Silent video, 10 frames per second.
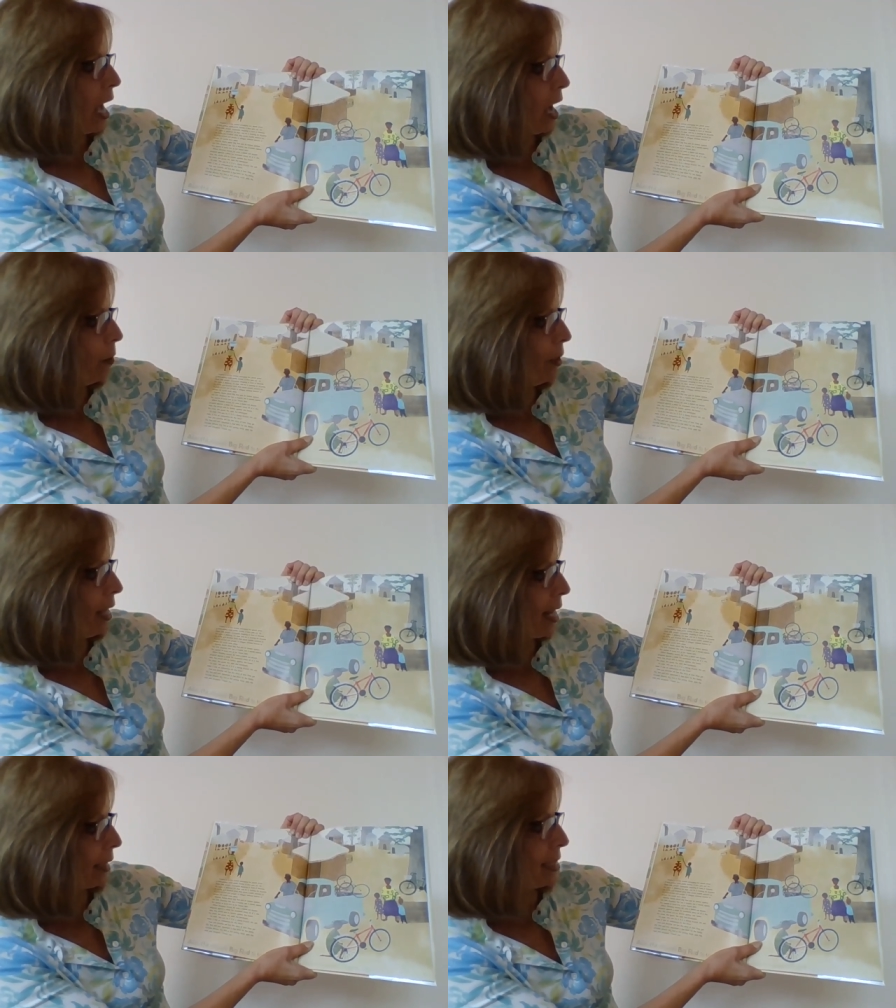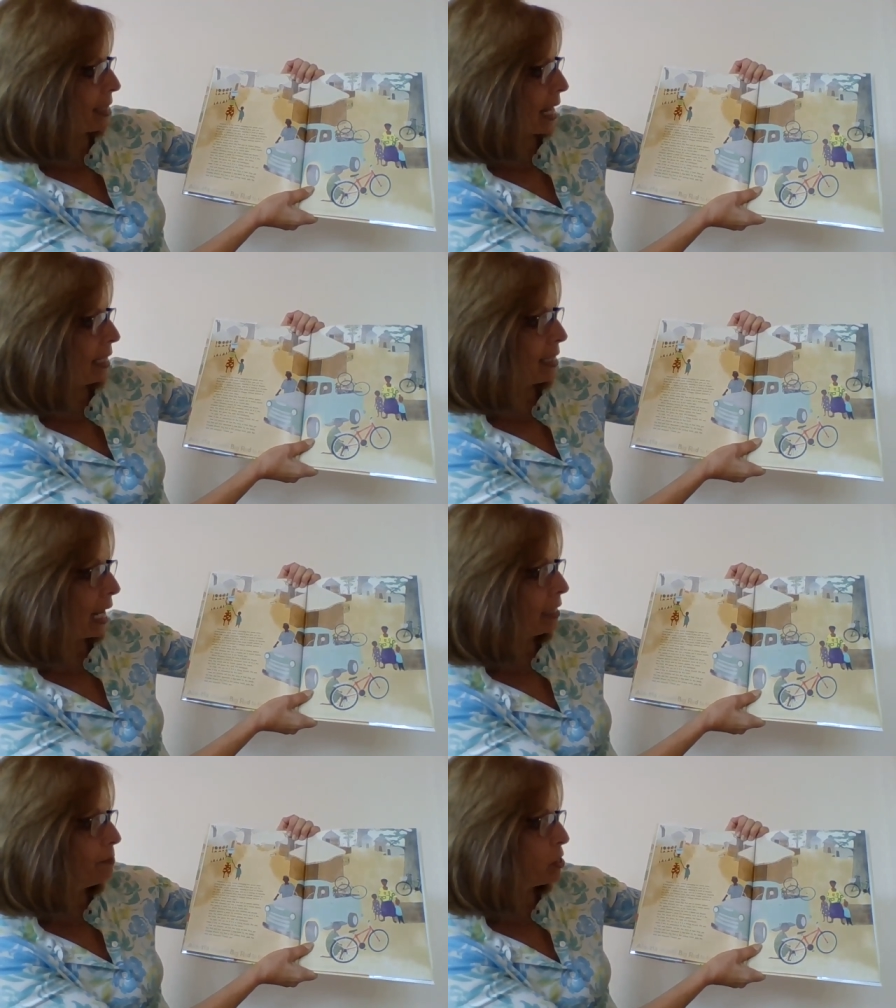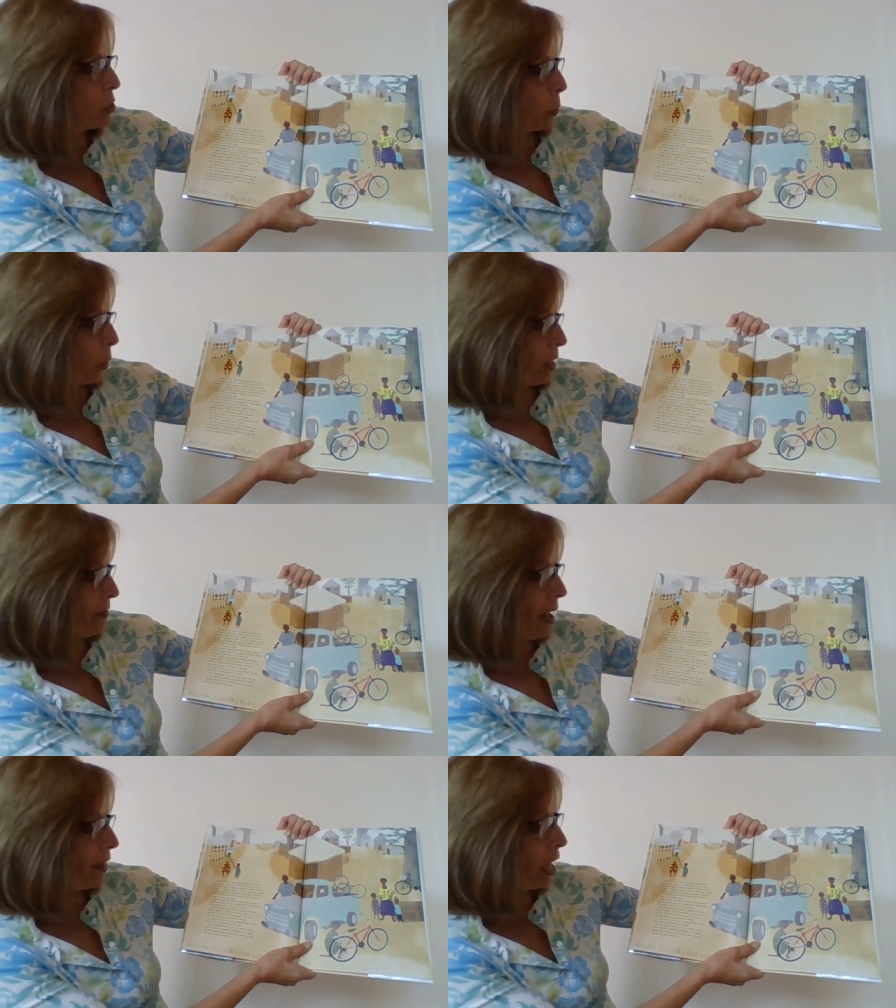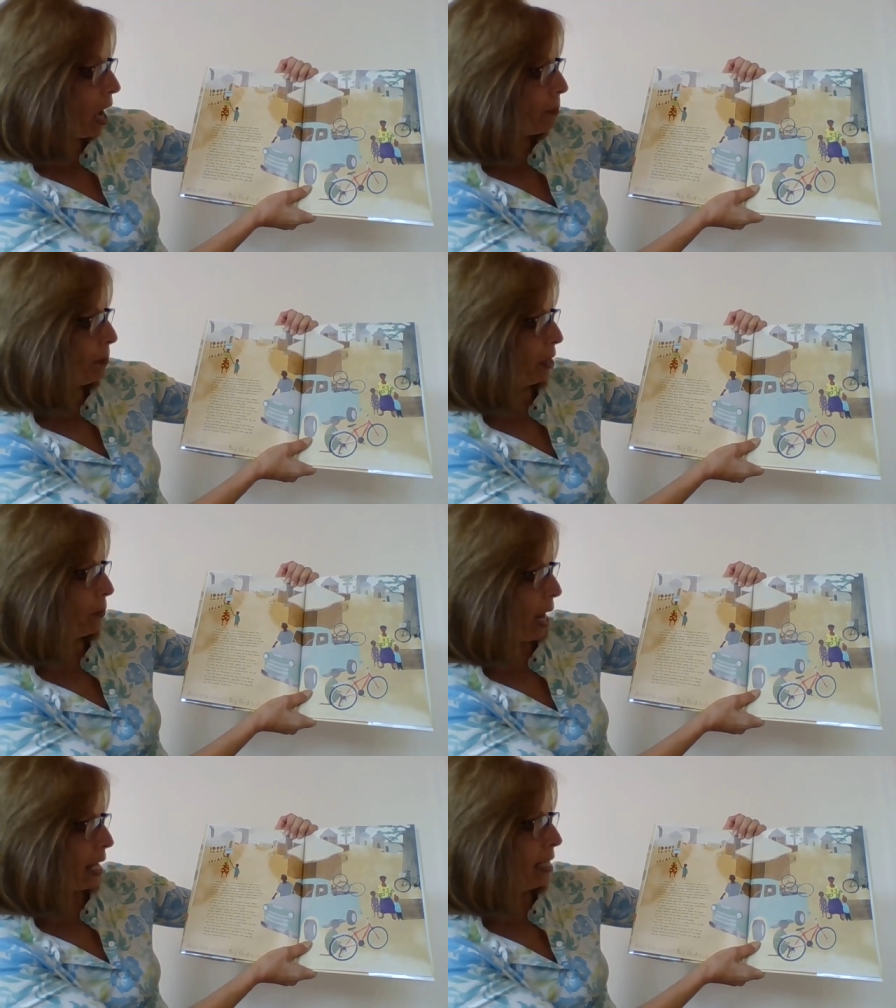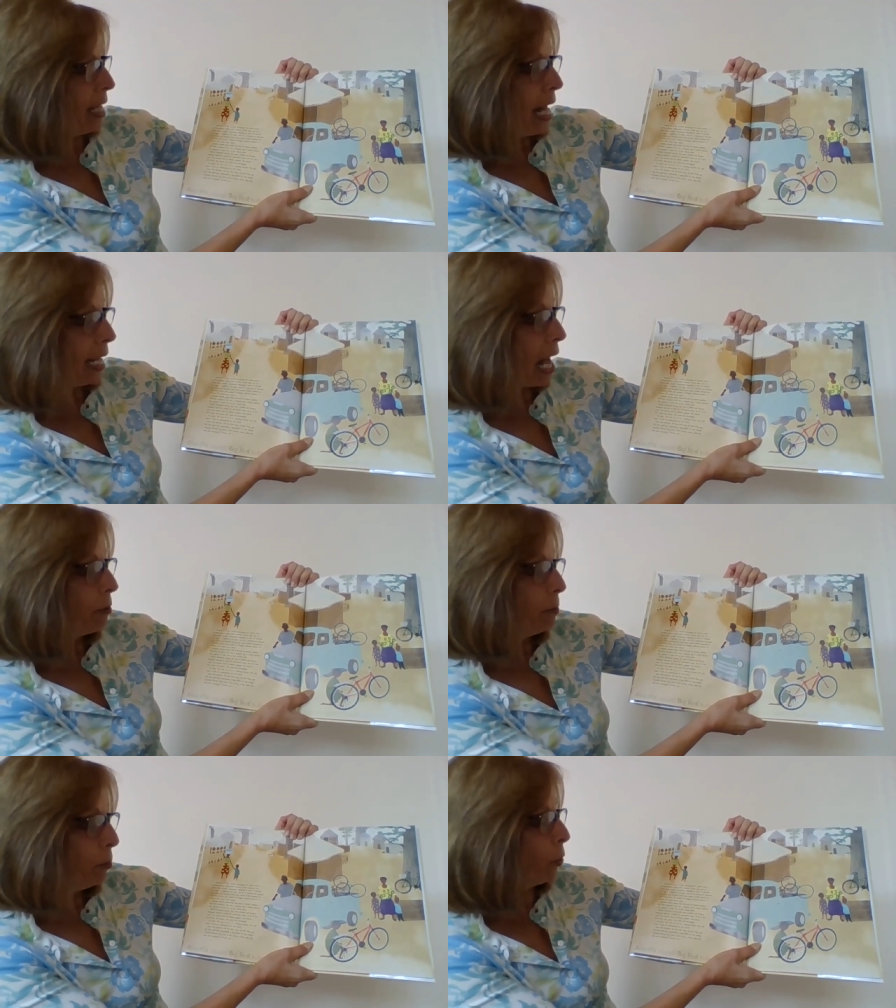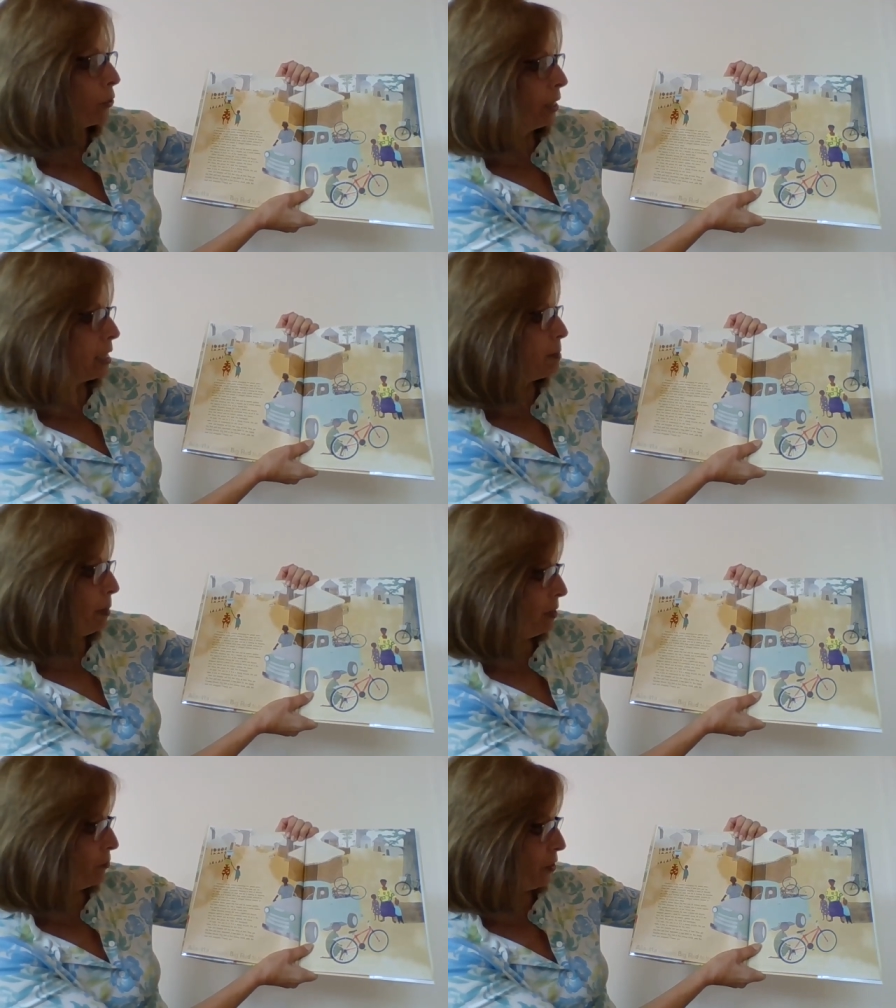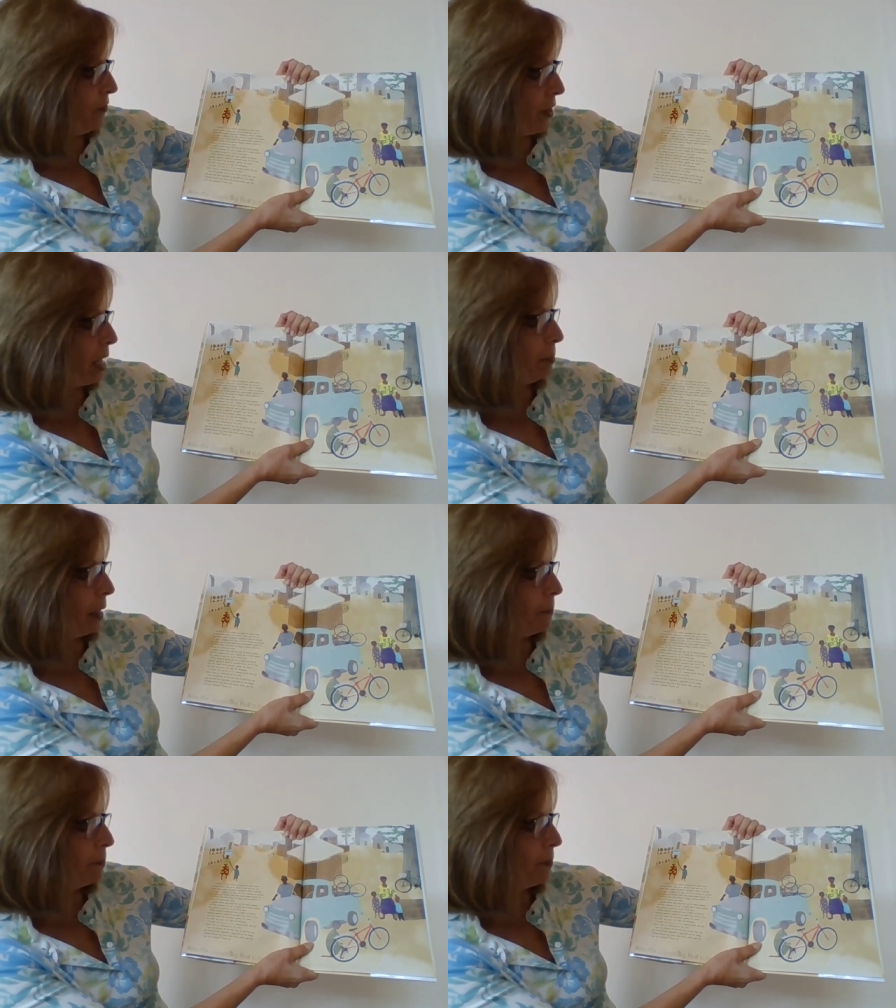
Alla and Alisetta tell him the story of how they got Big Red and how important it has been for the family.